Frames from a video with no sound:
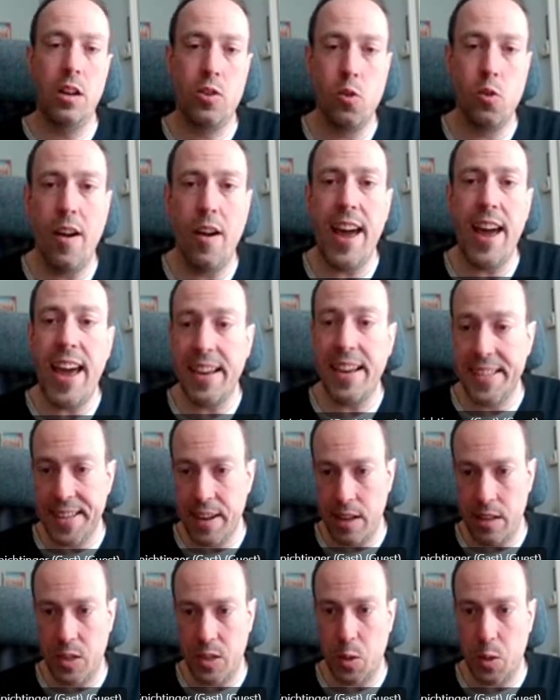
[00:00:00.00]
to
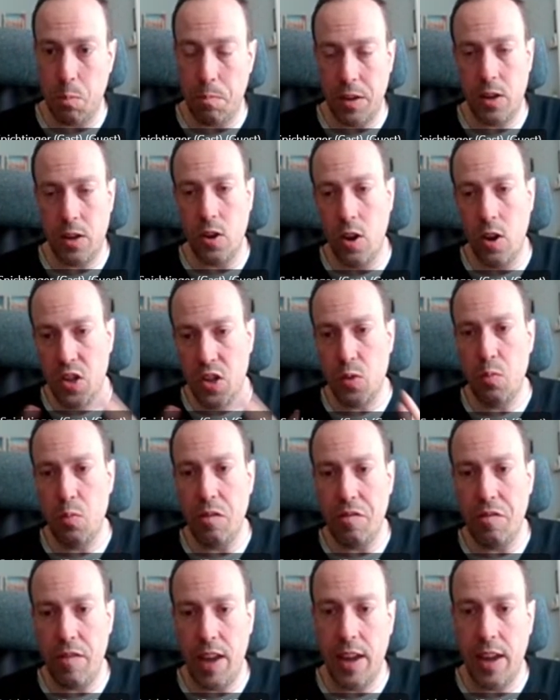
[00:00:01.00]
excellence, because
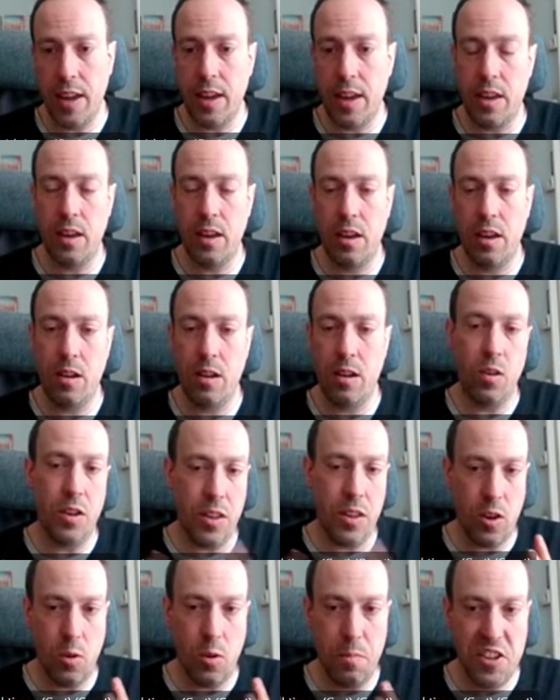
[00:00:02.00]
we think, or
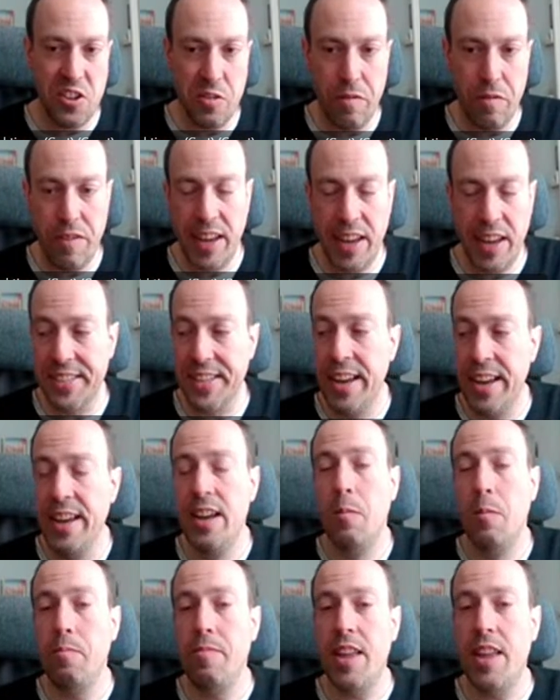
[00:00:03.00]
the Commission thinks,
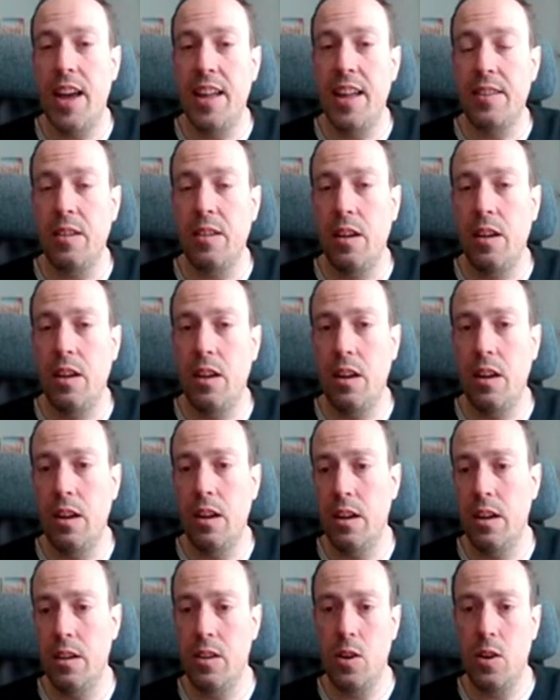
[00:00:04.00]
that
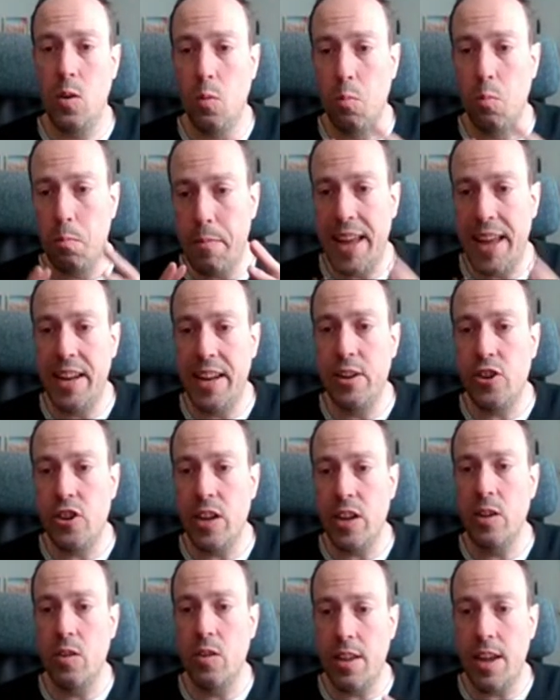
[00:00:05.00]

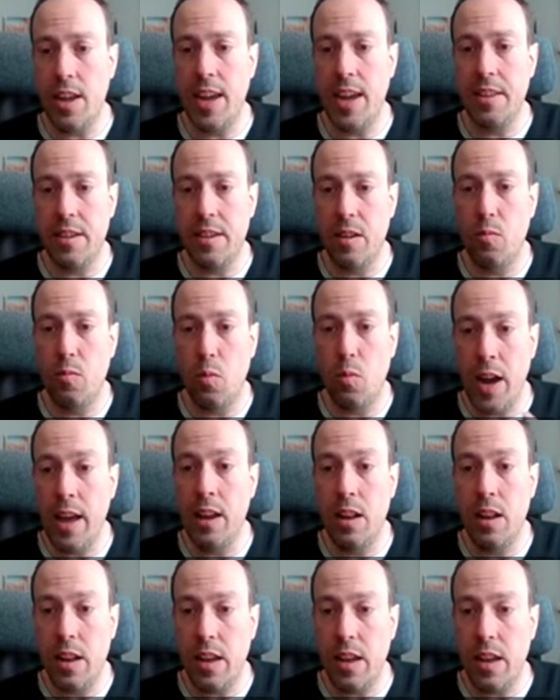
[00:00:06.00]
managing your data
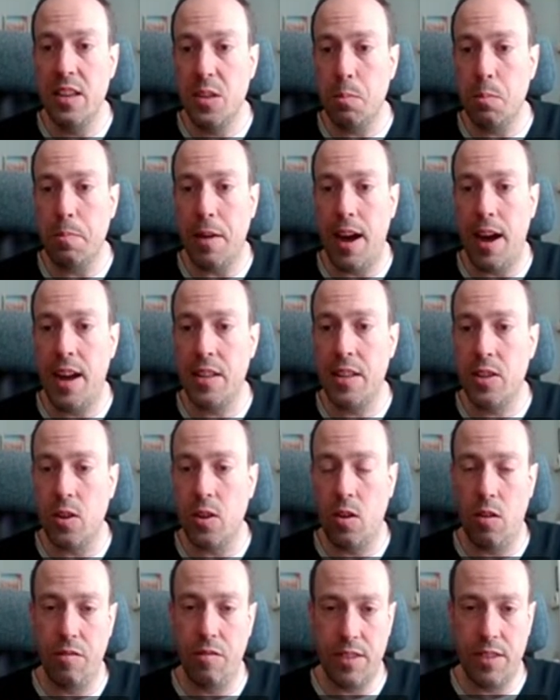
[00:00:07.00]
well is part
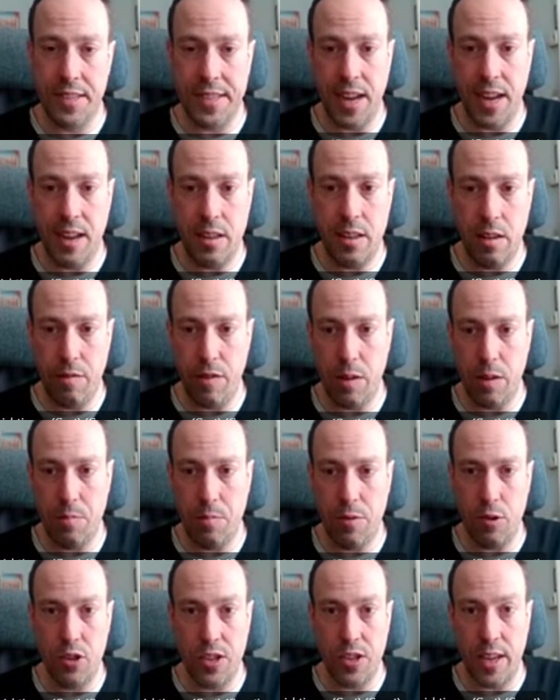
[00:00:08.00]
of the scientific
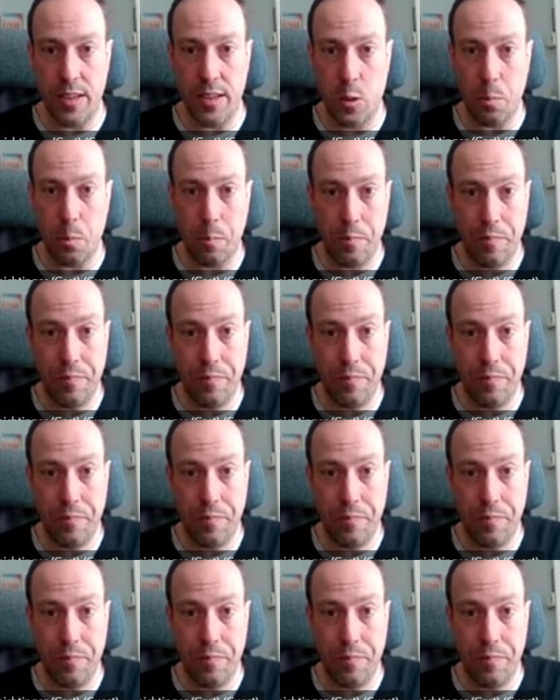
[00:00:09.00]
process.